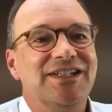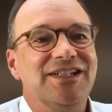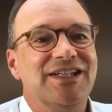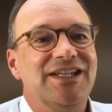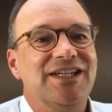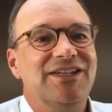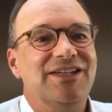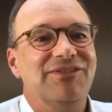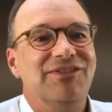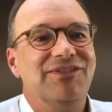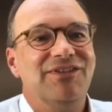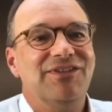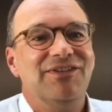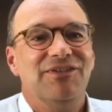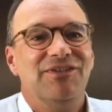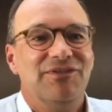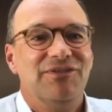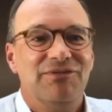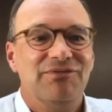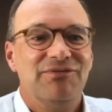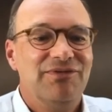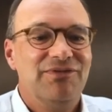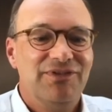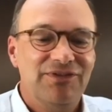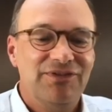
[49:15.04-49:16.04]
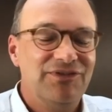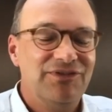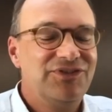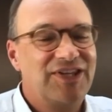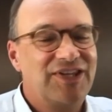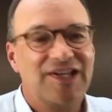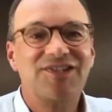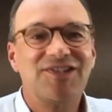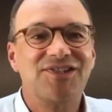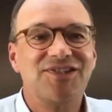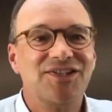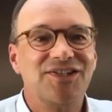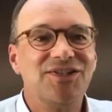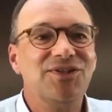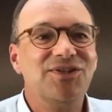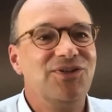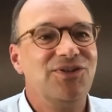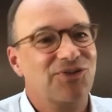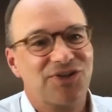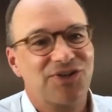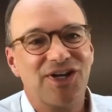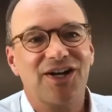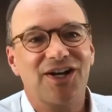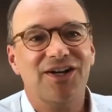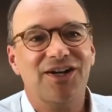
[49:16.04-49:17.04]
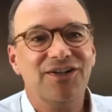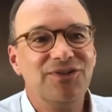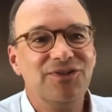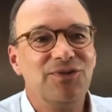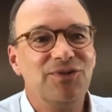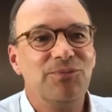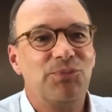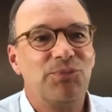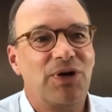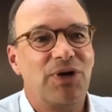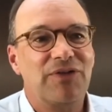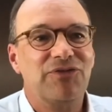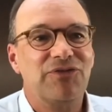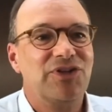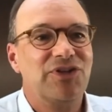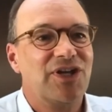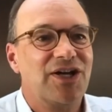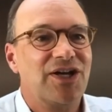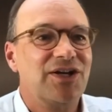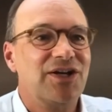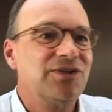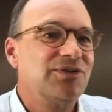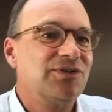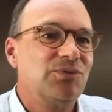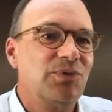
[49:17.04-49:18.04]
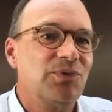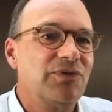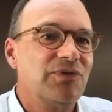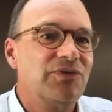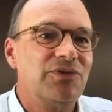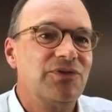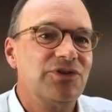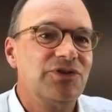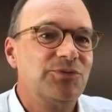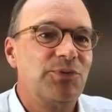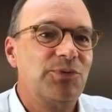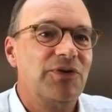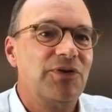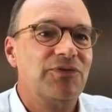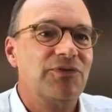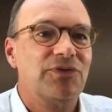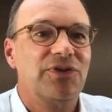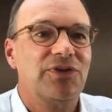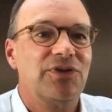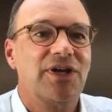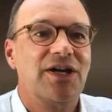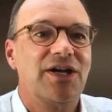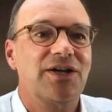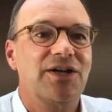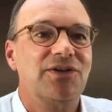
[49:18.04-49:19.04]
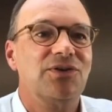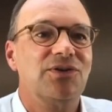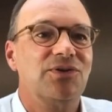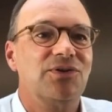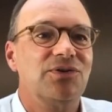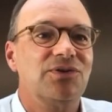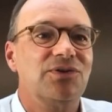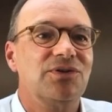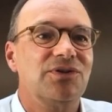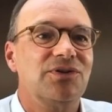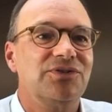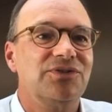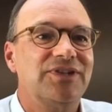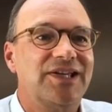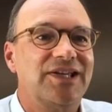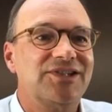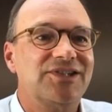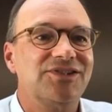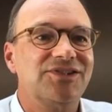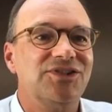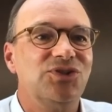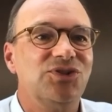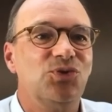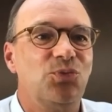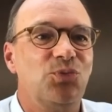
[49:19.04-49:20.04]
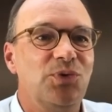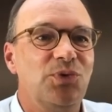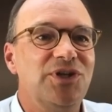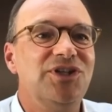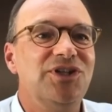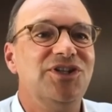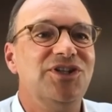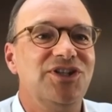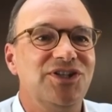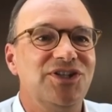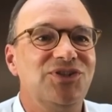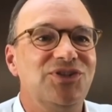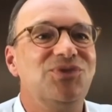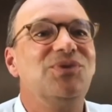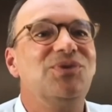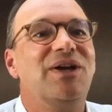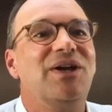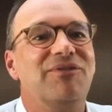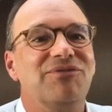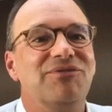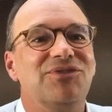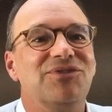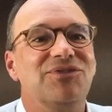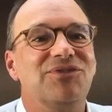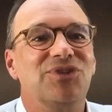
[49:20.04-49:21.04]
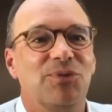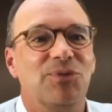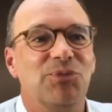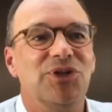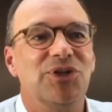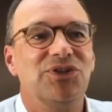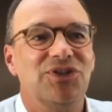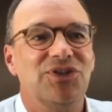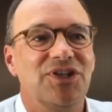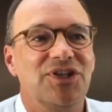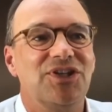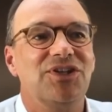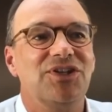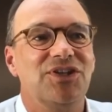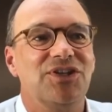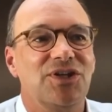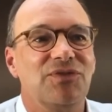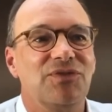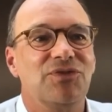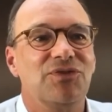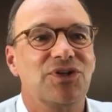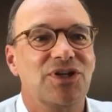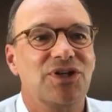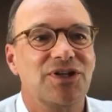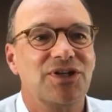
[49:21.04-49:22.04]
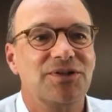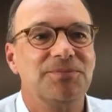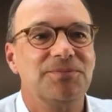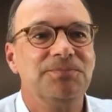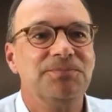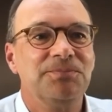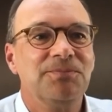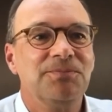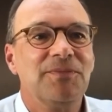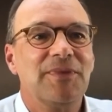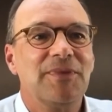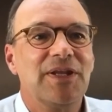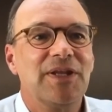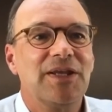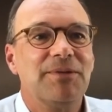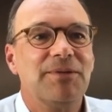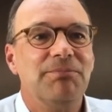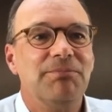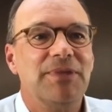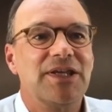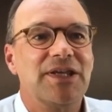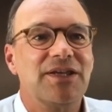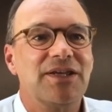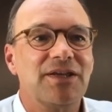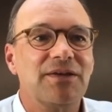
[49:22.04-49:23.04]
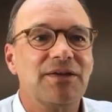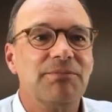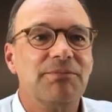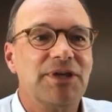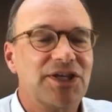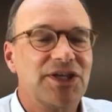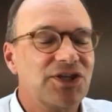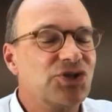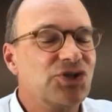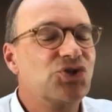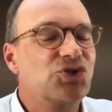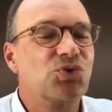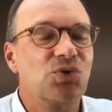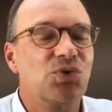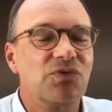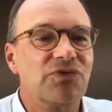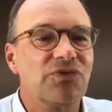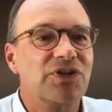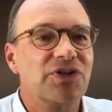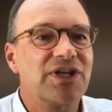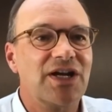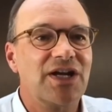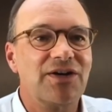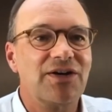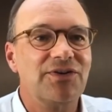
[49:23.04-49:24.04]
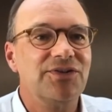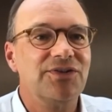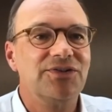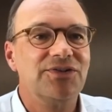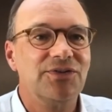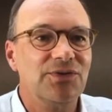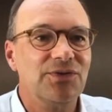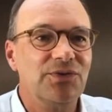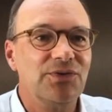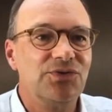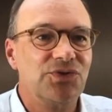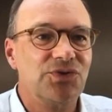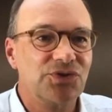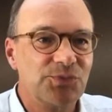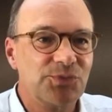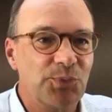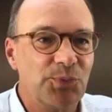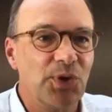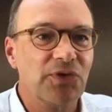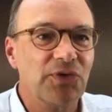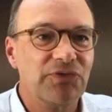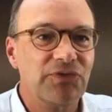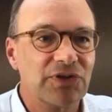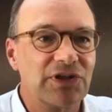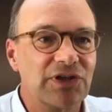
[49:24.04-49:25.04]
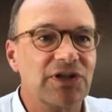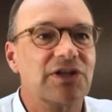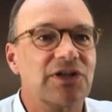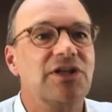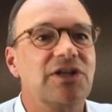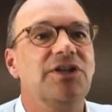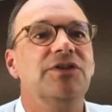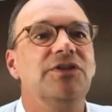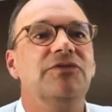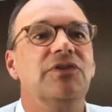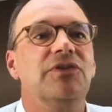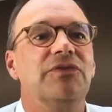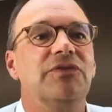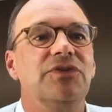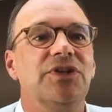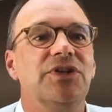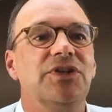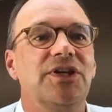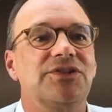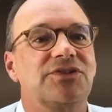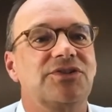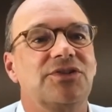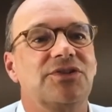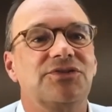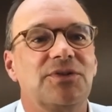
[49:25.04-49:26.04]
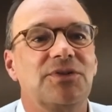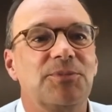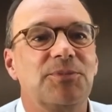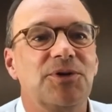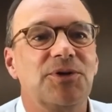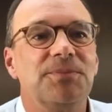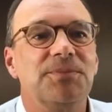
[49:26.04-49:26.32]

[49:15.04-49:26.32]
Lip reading: in a taxi, in a car, in a private hire, whether it's private hire or taxi. You really need to have someone taking care of the car, making sure the car is just perfectly clean for the next customer.